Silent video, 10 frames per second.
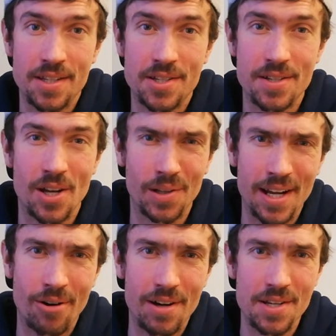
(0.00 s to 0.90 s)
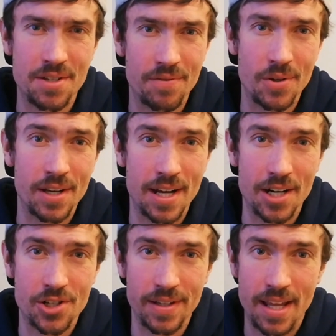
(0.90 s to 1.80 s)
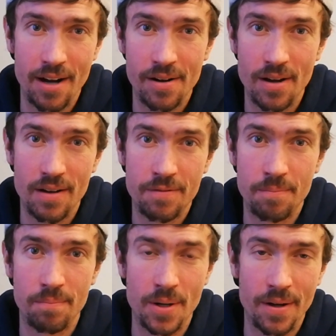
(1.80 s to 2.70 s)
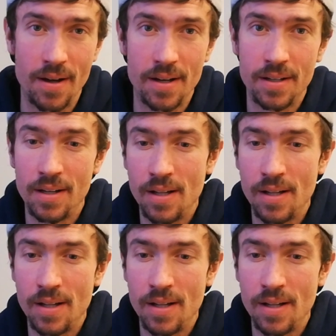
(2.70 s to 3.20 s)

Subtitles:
It's hilarious if you can actually get it off, but